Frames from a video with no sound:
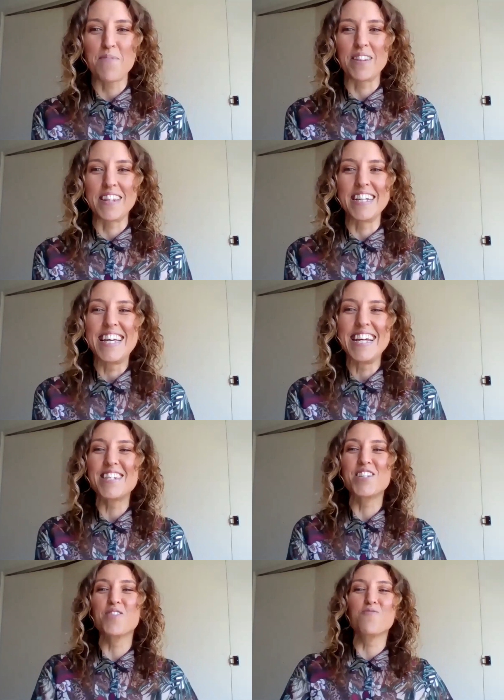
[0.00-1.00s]
but this
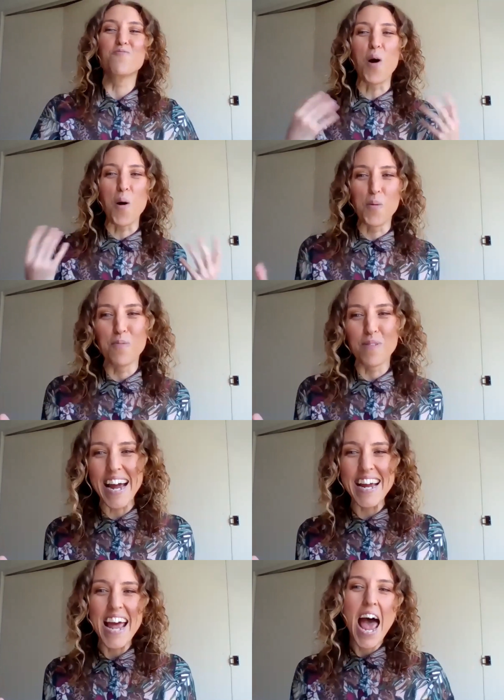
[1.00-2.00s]
is to role play